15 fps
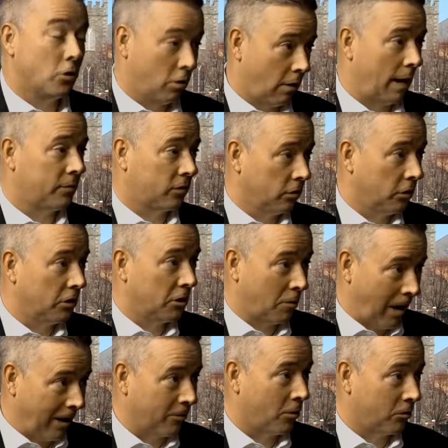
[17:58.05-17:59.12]
You're absolutely
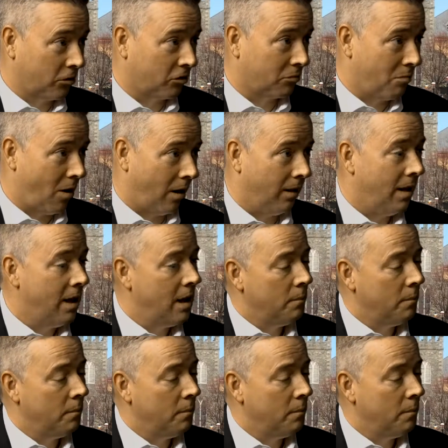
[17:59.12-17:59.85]
right. Those are small.